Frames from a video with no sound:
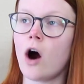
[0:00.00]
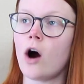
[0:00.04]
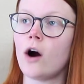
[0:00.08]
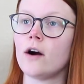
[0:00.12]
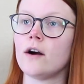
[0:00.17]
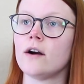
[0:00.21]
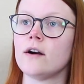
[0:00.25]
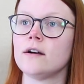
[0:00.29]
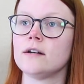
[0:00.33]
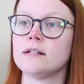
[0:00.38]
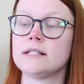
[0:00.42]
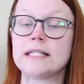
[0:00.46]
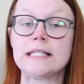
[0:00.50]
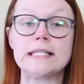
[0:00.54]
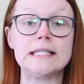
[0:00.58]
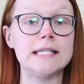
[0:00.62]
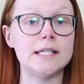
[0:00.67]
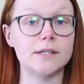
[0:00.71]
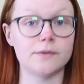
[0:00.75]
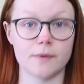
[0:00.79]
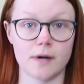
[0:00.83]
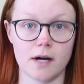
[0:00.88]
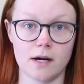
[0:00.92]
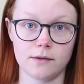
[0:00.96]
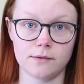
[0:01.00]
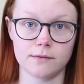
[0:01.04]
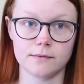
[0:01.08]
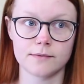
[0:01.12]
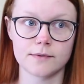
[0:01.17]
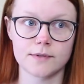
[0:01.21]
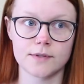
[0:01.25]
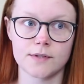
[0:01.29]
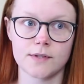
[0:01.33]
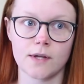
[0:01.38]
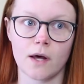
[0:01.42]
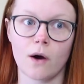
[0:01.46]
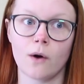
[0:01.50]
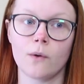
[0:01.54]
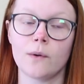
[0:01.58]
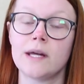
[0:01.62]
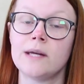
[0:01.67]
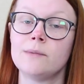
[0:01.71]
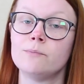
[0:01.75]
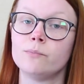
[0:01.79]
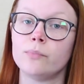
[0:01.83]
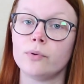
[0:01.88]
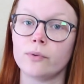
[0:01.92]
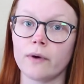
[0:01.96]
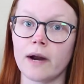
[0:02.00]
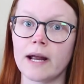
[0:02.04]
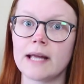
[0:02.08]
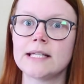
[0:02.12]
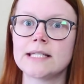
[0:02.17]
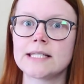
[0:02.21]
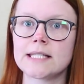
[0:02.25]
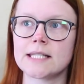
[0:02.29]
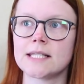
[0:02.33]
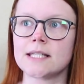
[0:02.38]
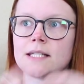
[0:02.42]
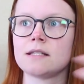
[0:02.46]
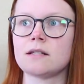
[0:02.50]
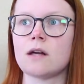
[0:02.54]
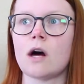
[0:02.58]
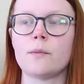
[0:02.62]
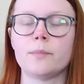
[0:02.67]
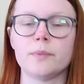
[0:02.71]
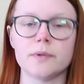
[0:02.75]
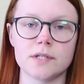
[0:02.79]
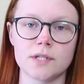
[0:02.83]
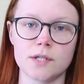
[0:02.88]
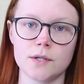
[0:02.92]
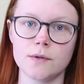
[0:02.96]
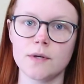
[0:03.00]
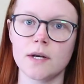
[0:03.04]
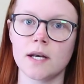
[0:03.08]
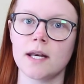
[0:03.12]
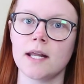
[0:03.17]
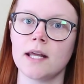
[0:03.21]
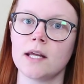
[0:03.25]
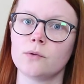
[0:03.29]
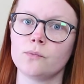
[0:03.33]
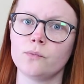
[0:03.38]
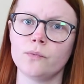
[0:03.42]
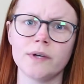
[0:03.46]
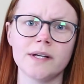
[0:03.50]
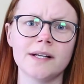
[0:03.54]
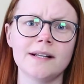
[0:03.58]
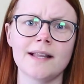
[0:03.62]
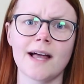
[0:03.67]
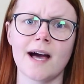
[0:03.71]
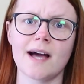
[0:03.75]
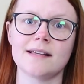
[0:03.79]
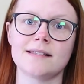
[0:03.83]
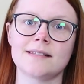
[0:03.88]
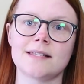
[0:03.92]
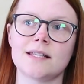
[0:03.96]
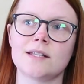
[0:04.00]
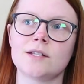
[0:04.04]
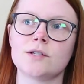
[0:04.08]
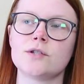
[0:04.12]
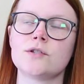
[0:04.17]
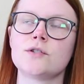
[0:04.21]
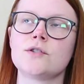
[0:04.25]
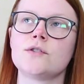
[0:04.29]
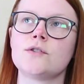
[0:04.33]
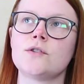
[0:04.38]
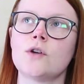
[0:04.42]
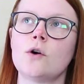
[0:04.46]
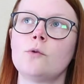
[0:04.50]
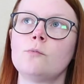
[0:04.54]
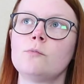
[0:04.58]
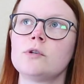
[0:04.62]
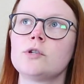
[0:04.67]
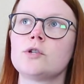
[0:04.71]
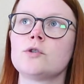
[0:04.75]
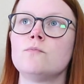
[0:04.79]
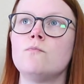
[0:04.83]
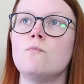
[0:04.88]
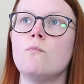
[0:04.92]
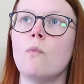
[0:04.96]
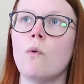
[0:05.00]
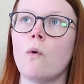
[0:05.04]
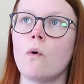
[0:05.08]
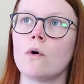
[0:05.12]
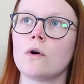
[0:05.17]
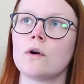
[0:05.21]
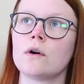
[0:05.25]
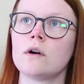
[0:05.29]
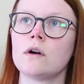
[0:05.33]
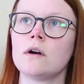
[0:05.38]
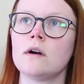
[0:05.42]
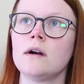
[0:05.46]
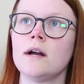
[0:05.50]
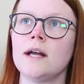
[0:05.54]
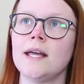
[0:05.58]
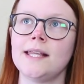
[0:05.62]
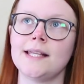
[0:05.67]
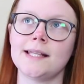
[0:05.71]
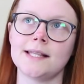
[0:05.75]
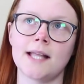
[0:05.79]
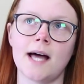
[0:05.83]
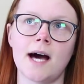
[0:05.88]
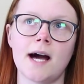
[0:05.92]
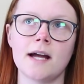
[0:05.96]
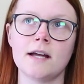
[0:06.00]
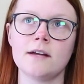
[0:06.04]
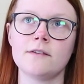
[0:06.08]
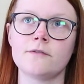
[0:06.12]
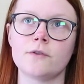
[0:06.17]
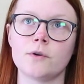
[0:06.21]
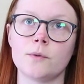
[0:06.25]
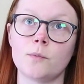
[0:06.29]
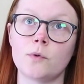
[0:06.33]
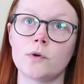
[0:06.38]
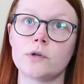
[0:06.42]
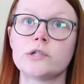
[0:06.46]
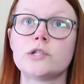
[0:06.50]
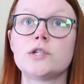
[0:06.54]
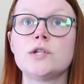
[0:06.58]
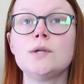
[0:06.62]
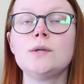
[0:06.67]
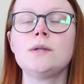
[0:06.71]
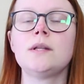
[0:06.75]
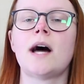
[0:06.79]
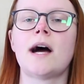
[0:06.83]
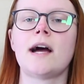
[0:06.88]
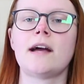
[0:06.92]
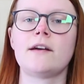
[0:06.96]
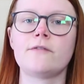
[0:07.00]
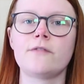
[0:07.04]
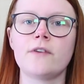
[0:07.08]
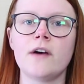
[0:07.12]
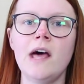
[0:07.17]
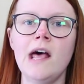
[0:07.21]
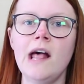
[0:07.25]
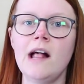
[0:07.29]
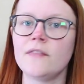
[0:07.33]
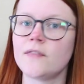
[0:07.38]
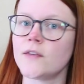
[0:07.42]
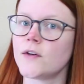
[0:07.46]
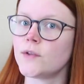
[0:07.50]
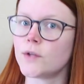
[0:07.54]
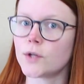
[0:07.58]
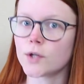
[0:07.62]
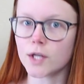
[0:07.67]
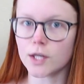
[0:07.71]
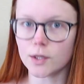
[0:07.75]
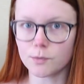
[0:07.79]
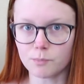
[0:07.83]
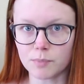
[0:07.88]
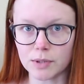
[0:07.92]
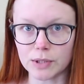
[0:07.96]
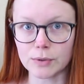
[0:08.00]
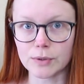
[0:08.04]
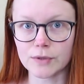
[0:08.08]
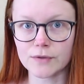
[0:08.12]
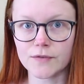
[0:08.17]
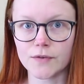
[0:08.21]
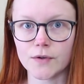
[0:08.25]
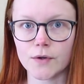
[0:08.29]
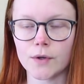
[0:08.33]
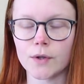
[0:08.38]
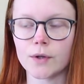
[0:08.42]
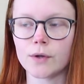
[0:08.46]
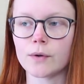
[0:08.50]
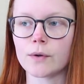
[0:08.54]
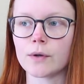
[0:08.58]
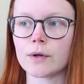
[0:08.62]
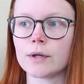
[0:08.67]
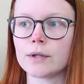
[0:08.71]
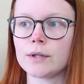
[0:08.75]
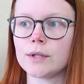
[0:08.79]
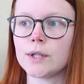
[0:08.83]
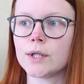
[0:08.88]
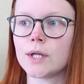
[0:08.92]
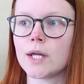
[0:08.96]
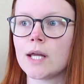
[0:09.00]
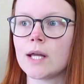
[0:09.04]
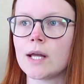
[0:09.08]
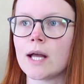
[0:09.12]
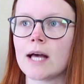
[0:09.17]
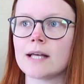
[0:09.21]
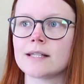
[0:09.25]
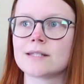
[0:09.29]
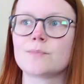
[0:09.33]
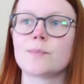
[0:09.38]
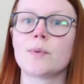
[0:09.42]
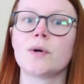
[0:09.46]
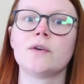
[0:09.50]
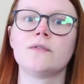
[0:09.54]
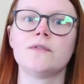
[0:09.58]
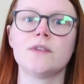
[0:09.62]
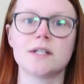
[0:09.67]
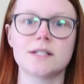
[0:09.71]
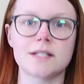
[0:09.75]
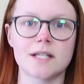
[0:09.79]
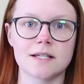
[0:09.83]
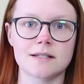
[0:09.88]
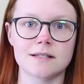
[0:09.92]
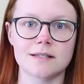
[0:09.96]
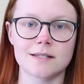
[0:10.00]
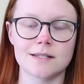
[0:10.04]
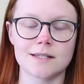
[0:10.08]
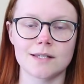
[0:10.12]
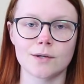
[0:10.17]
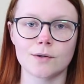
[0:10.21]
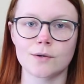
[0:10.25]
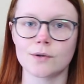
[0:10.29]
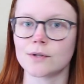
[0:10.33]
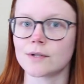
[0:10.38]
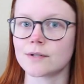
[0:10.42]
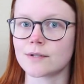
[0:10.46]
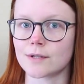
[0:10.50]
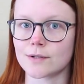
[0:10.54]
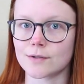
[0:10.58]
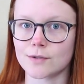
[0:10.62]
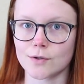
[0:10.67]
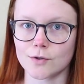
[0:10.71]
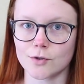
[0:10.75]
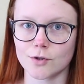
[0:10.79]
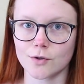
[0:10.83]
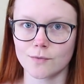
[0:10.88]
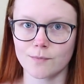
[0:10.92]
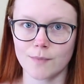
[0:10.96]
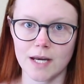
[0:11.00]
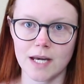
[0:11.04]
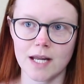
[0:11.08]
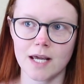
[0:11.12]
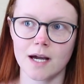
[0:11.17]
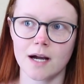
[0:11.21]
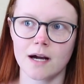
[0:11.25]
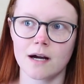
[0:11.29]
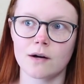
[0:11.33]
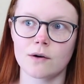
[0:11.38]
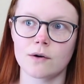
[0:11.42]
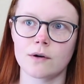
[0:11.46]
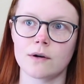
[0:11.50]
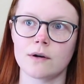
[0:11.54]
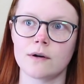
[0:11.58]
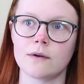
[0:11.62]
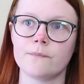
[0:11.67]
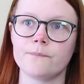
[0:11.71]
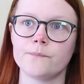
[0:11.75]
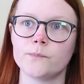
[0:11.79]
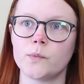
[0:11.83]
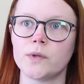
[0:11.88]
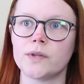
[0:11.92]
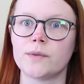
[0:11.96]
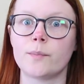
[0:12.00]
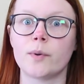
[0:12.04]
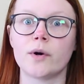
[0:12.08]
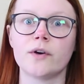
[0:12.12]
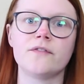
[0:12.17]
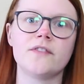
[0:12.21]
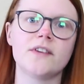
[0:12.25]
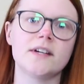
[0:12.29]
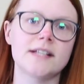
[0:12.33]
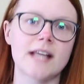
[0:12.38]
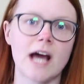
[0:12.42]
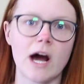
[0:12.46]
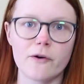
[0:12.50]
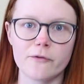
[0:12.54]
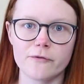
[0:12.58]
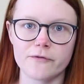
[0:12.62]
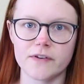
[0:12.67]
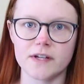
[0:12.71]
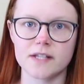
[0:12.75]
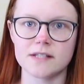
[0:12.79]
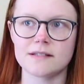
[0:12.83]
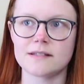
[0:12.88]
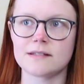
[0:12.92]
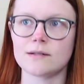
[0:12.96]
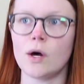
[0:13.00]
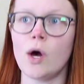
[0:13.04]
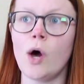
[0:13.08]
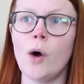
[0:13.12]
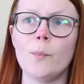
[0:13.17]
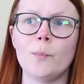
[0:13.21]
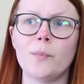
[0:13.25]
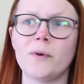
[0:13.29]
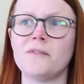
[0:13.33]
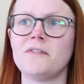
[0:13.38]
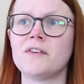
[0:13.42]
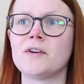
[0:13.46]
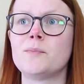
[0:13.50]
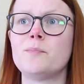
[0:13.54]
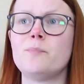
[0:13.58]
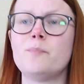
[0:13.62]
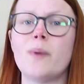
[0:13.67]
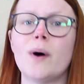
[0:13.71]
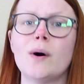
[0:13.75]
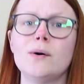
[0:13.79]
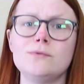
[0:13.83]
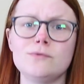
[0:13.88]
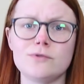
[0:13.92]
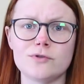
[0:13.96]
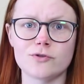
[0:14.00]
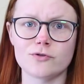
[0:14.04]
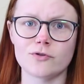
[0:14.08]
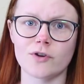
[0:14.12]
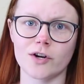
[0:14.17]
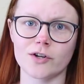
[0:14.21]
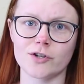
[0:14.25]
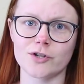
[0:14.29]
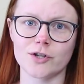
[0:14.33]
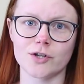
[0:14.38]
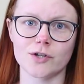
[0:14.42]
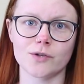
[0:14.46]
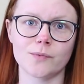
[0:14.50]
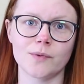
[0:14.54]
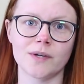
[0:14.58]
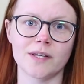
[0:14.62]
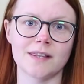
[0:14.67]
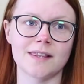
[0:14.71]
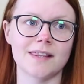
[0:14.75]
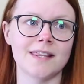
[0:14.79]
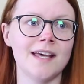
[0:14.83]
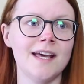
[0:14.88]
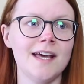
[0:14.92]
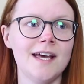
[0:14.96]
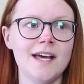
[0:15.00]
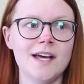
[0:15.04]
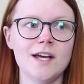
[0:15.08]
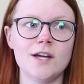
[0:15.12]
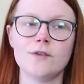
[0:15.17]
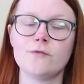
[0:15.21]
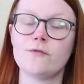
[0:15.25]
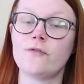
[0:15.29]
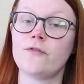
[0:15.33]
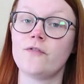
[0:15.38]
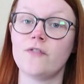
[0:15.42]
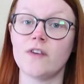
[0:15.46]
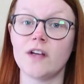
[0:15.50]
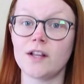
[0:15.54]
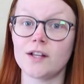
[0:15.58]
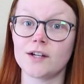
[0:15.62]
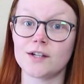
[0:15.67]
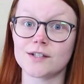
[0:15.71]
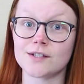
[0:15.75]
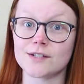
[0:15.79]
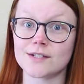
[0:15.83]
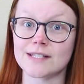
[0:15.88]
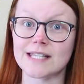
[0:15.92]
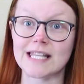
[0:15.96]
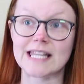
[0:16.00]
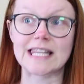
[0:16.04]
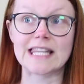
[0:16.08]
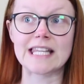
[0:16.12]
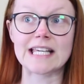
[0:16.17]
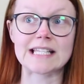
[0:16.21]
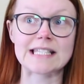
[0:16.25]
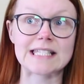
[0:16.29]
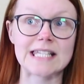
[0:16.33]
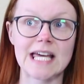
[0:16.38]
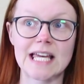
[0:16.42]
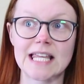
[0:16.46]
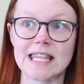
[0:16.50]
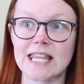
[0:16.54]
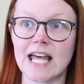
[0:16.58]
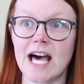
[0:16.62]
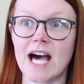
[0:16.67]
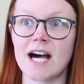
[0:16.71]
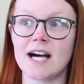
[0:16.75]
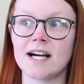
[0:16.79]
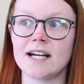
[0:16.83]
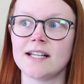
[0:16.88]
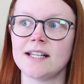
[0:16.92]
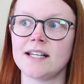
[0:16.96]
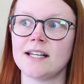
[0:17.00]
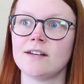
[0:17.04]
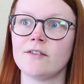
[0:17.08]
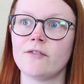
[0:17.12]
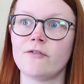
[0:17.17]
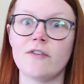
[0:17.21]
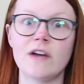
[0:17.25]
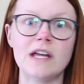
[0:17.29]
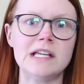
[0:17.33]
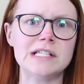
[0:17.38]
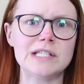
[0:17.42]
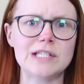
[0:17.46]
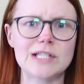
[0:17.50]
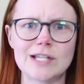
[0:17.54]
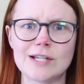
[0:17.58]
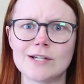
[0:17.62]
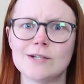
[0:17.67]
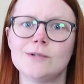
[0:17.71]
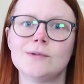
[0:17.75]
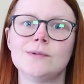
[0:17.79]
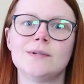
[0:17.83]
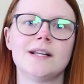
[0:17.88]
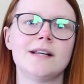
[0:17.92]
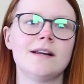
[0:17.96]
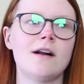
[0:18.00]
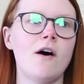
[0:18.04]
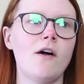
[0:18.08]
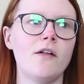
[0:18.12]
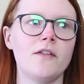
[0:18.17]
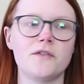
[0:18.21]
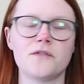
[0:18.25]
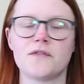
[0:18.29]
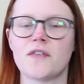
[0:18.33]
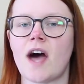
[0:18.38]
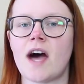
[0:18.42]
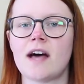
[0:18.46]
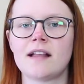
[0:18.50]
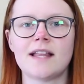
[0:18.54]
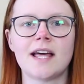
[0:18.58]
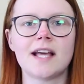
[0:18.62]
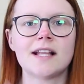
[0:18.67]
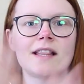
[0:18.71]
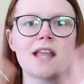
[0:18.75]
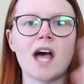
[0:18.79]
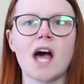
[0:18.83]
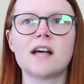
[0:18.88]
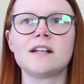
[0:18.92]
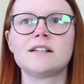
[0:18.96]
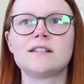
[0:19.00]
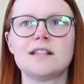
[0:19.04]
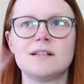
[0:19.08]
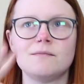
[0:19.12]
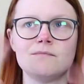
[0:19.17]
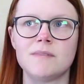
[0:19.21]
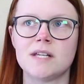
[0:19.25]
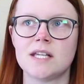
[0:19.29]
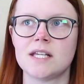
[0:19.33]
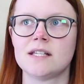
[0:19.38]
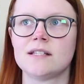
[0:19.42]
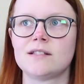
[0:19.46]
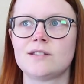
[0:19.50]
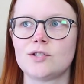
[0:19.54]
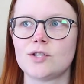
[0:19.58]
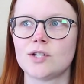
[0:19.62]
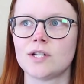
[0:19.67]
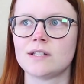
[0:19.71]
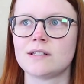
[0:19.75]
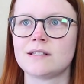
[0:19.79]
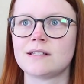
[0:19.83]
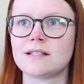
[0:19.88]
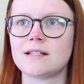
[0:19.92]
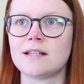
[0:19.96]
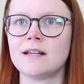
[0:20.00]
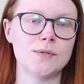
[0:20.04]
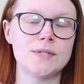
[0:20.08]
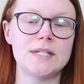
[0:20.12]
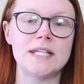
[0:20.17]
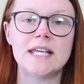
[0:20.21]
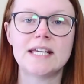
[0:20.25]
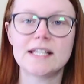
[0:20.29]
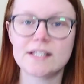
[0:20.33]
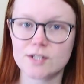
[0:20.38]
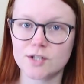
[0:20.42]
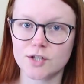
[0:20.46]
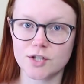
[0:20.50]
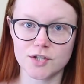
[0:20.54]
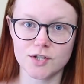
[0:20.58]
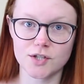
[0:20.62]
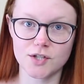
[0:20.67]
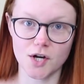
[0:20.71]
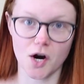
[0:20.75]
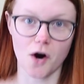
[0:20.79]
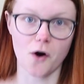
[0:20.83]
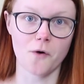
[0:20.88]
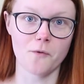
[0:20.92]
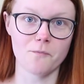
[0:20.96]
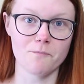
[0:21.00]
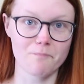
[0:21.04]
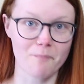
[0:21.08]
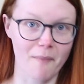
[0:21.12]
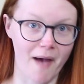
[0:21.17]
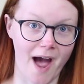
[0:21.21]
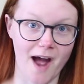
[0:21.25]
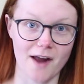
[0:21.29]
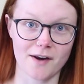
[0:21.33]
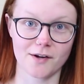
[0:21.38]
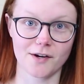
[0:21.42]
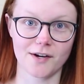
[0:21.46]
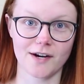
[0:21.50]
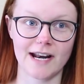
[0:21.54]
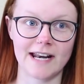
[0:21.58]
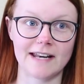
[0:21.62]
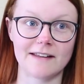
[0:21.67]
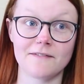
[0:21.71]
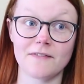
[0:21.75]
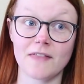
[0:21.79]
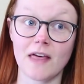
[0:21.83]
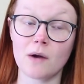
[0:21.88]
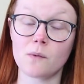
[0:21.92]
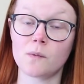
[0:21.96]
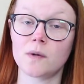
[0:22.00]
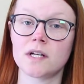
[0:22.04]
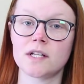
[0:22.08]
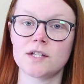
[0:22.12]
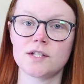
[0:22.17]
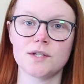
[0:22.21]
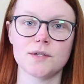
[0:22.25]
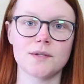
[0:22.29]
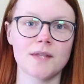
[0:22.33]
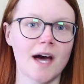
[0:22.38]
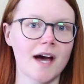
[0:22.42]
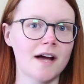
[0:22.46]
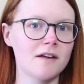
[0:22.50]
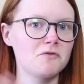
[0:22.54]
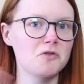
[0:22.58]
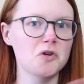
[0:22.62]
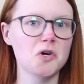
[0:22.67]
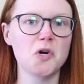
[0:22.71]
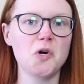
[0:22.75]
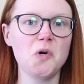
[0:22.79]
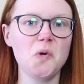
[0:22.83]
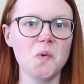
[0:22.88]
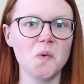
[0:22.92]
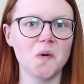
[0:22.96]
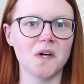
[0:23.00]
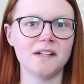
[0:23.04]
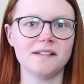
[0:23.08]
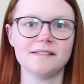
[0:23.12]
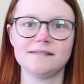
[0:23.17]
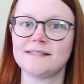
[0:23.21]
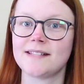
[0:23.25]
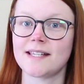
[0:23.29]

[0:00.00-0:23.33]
are zero. So embrace this opportunity and realize that there's so much more in life, or more to life, than looking beautiful or looking as perfect as the girls on social media, or with perfect outfits, perfect bone structure, with fillers and things like that, and Facetune and all of that. Like, that to me is just, those things just don't matter. And if they want to do that, cool.